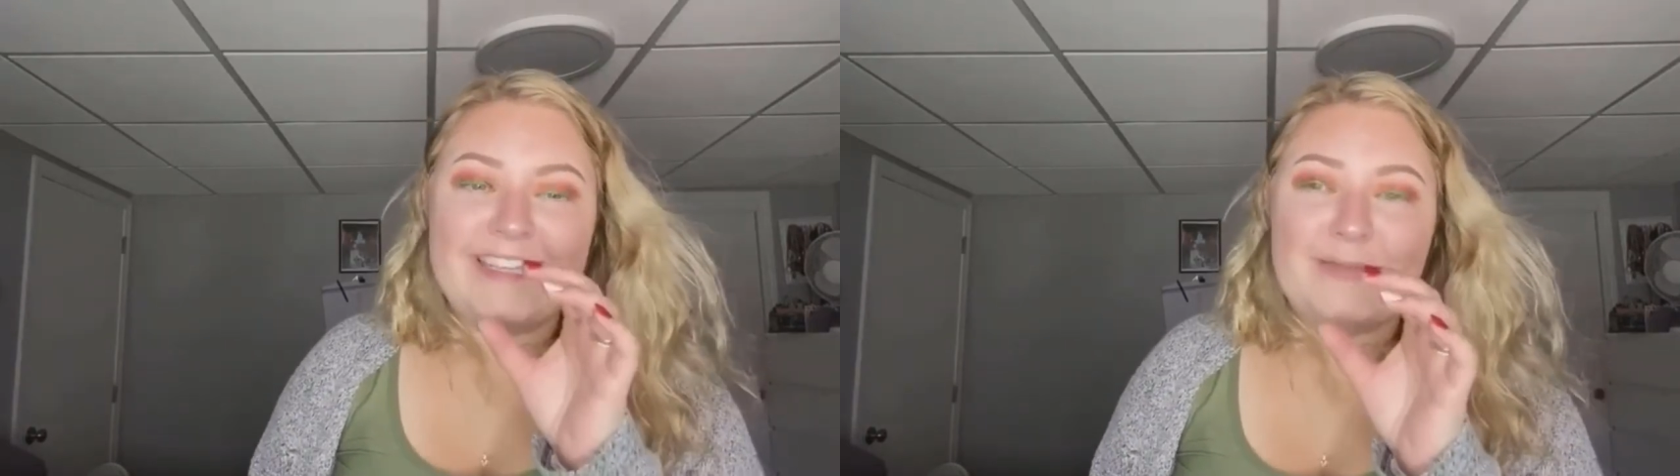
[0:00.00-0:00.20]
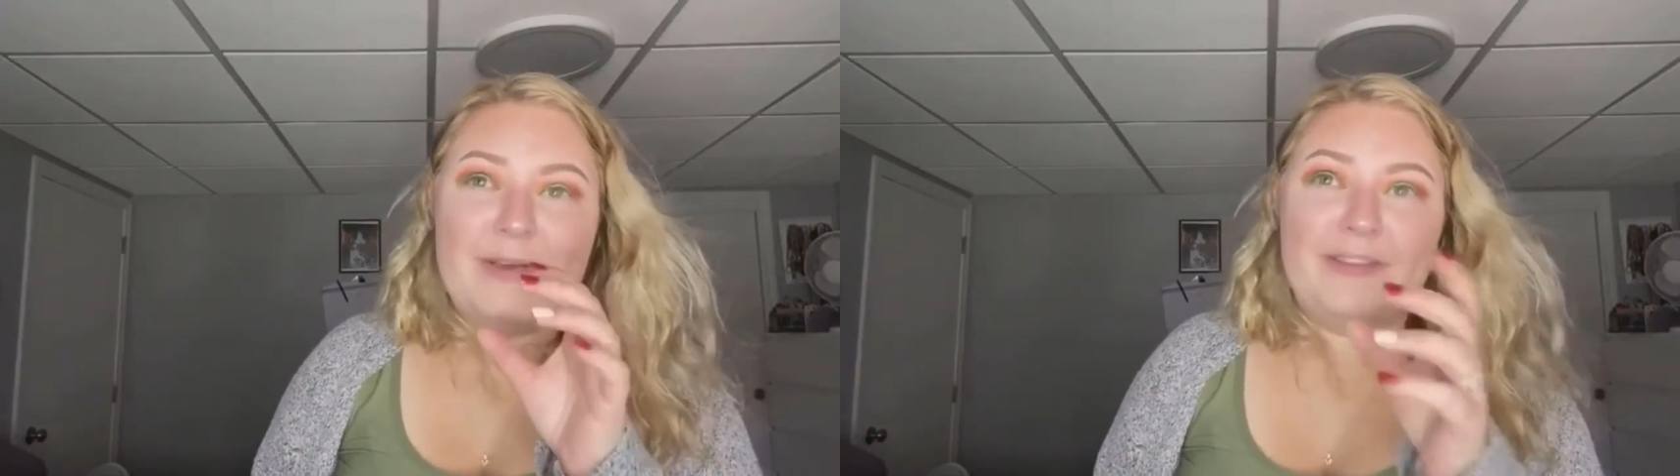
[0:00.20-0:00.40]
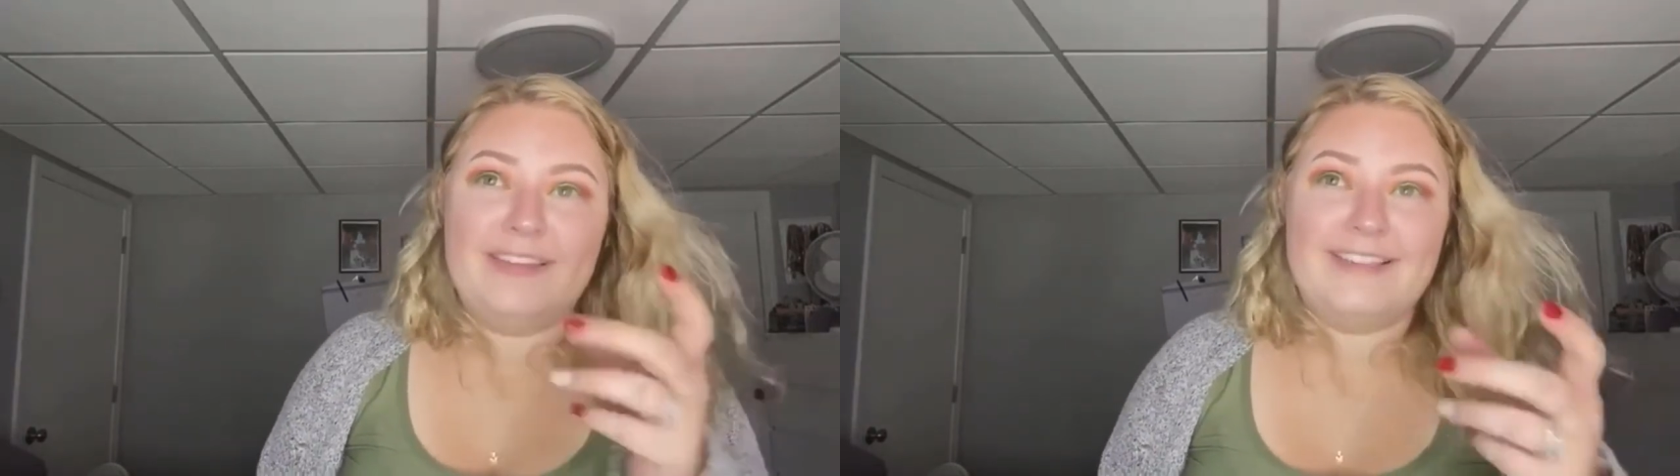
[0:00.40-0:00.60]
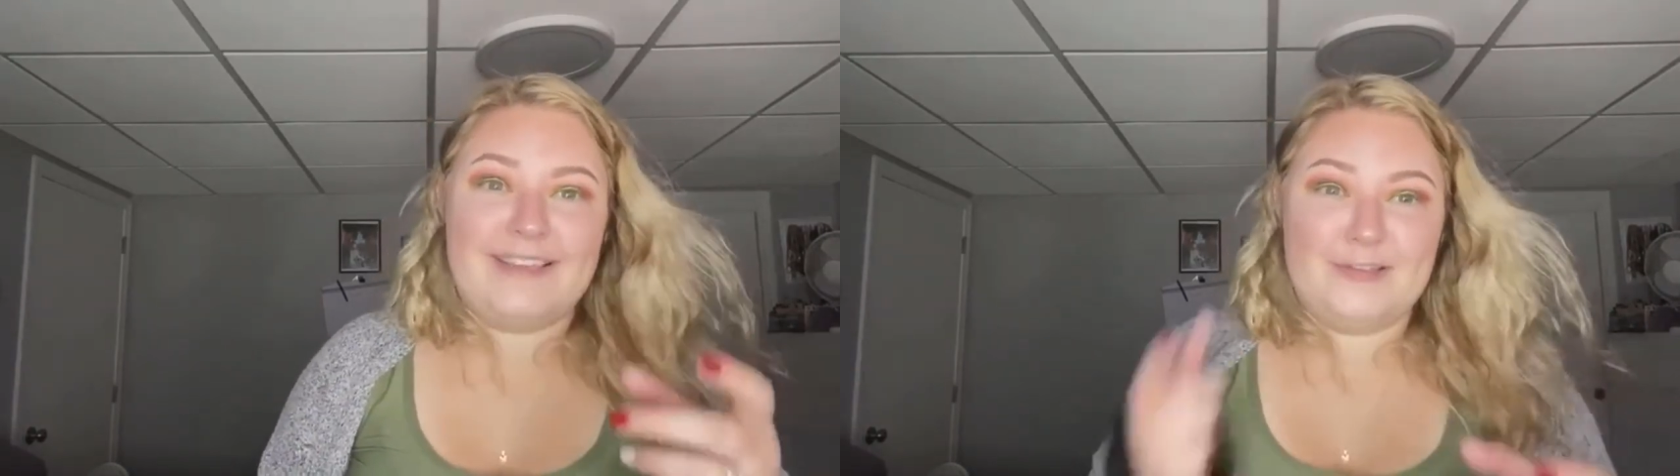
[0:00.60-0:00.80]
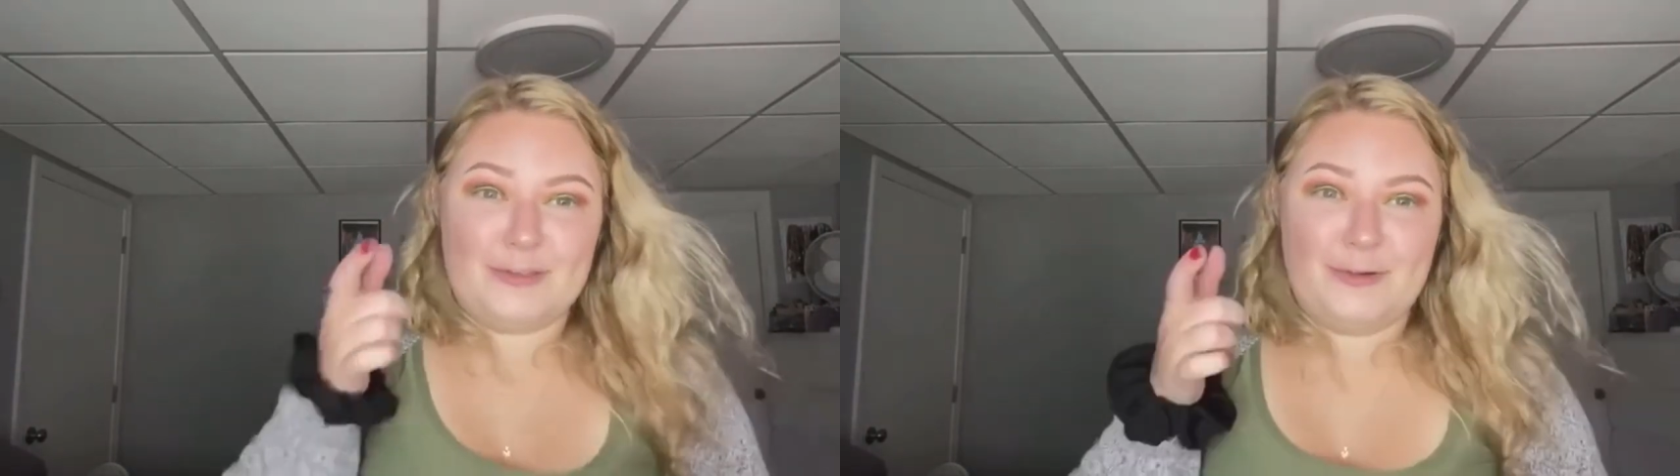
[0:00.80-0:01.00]
mouth and he's got a
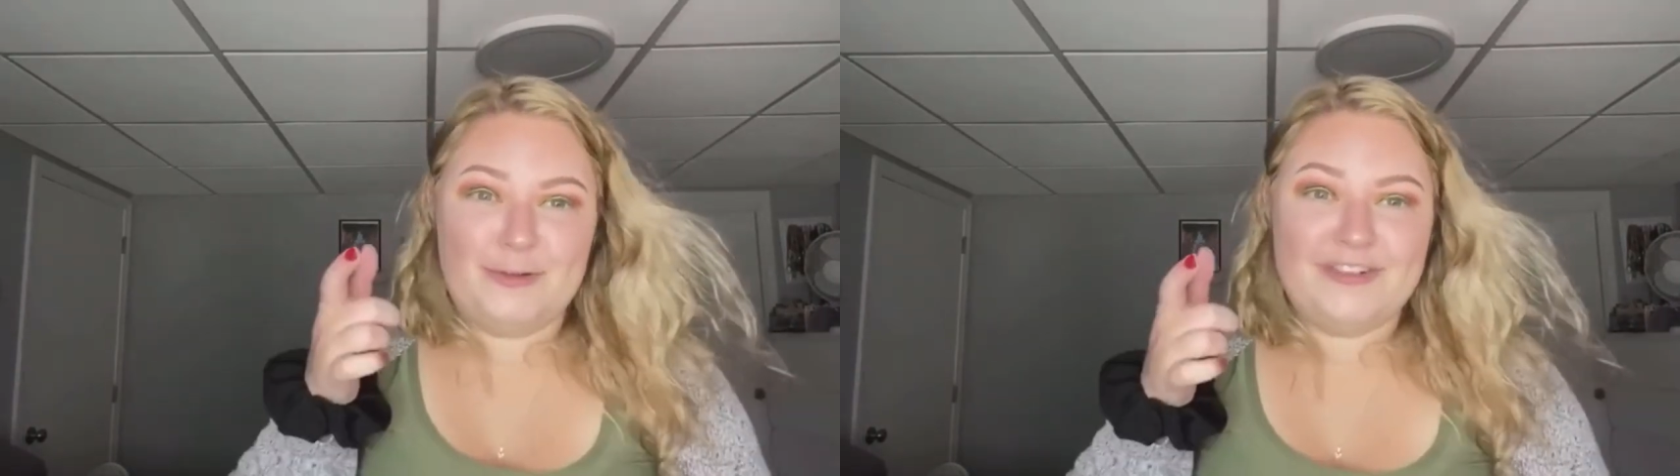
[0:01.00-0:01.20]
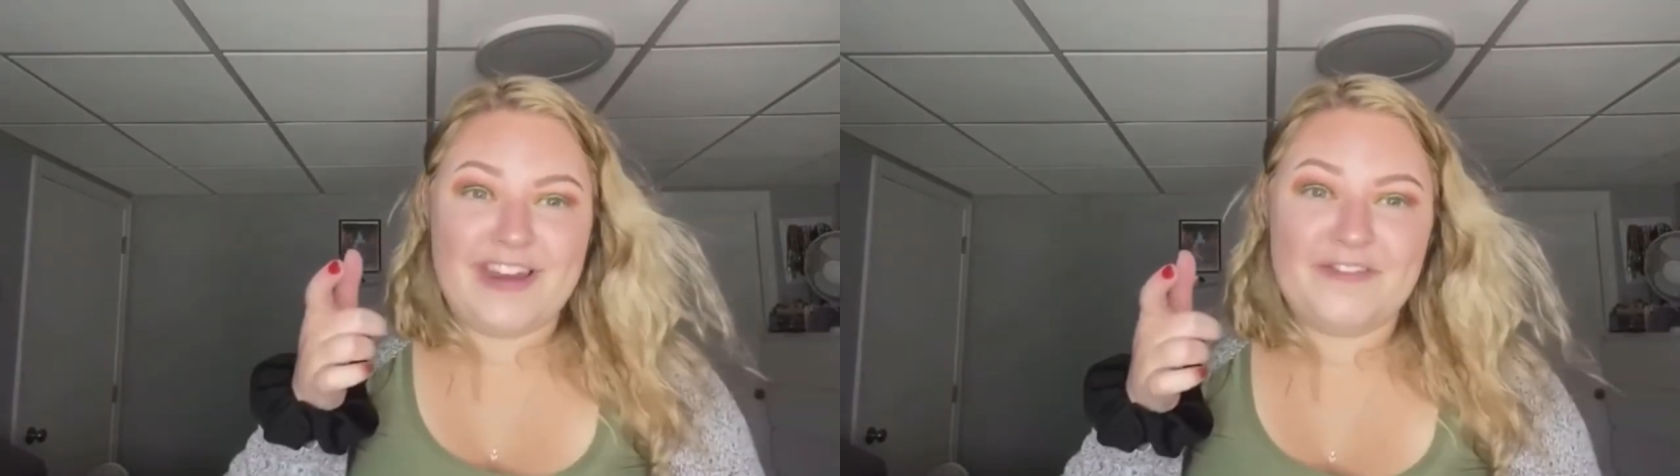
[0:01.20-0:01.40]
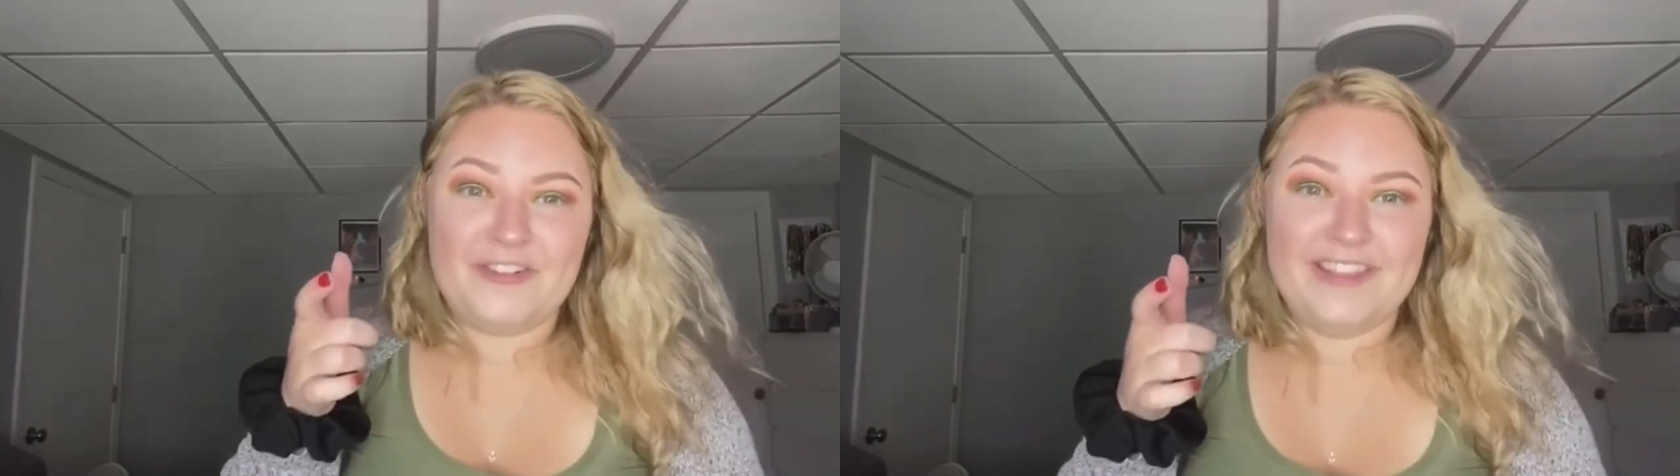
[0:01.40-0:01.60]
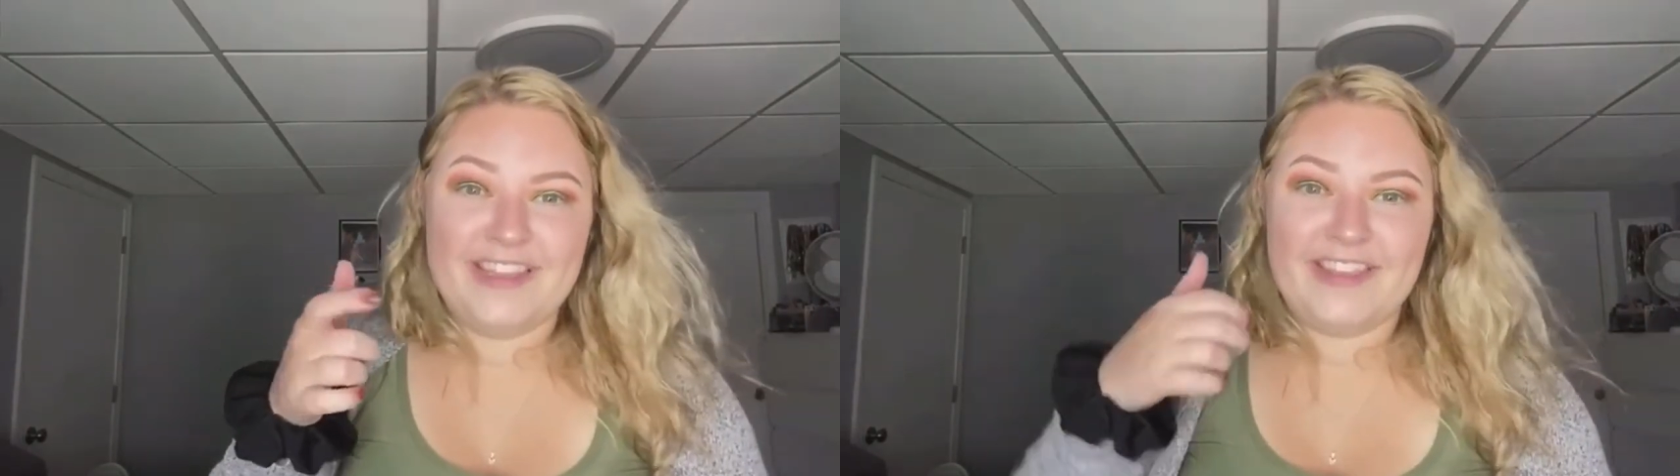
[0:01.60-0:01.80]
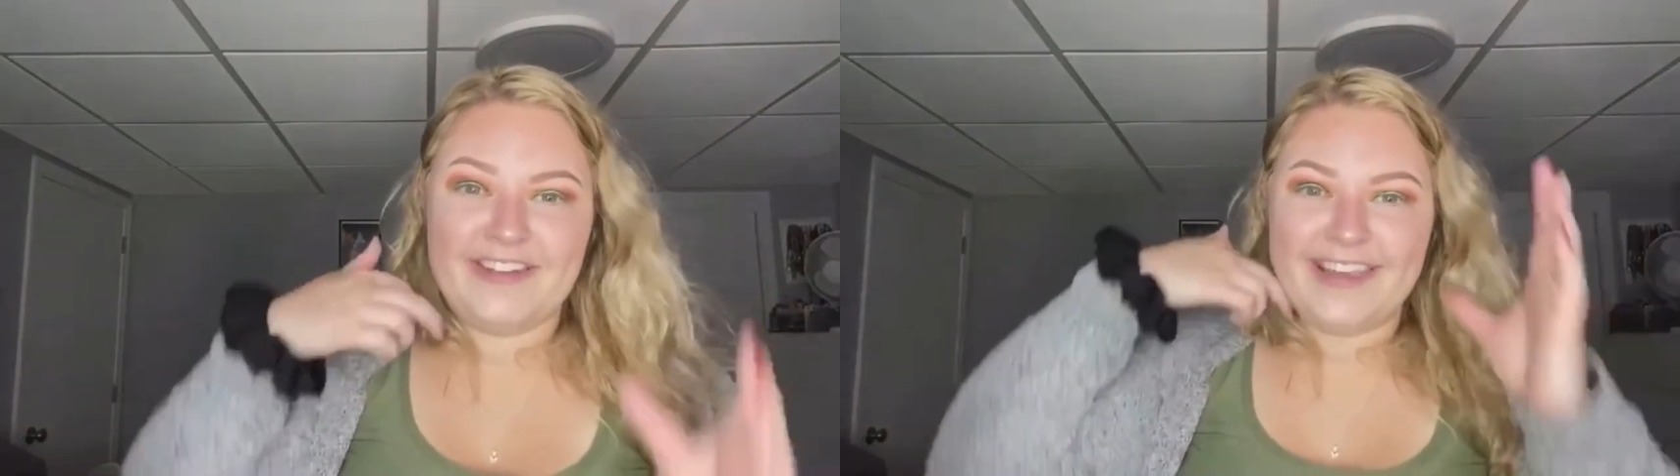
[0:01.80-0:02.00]
screwdriver in the
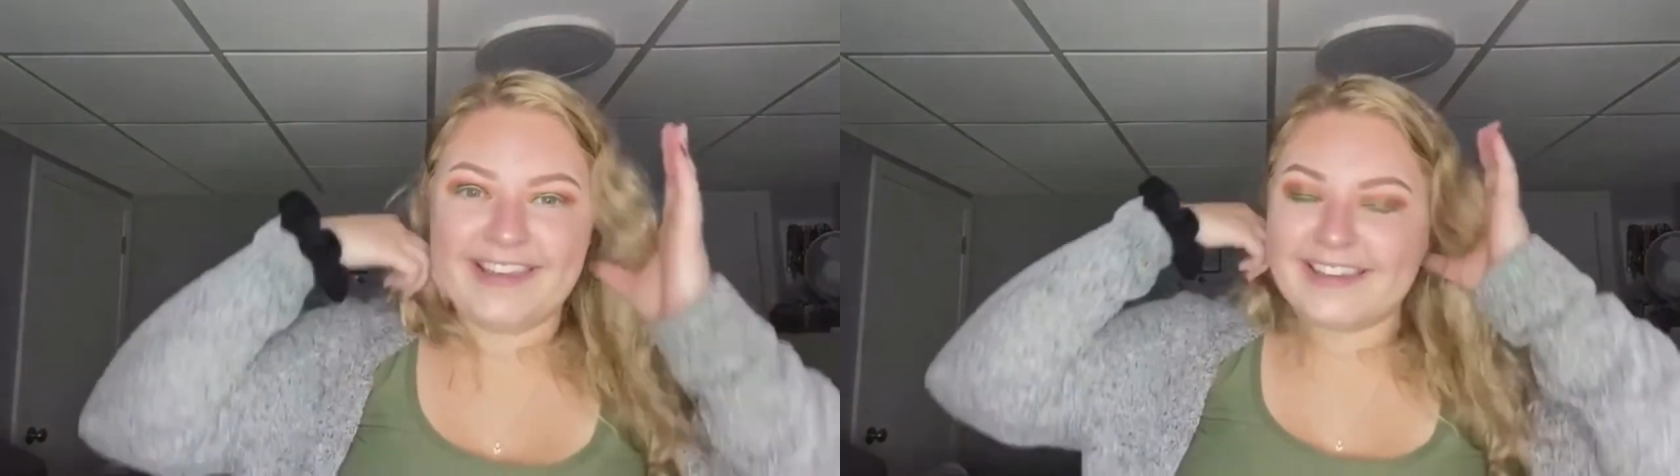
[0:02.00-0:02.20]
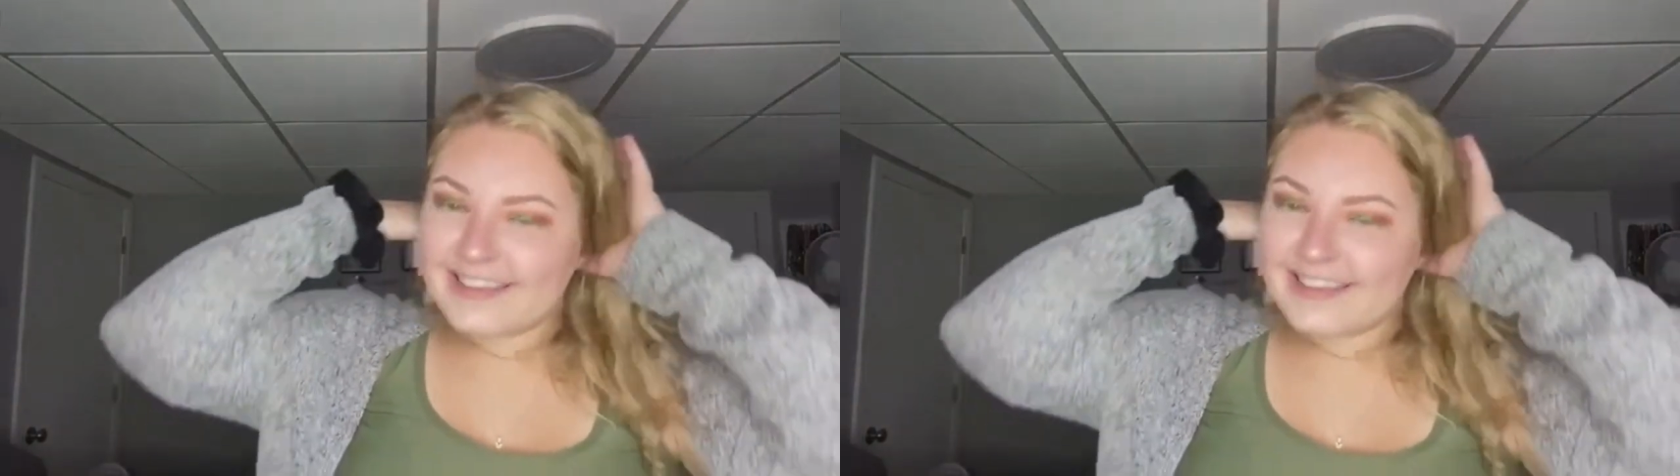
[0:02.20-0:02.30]
other hand.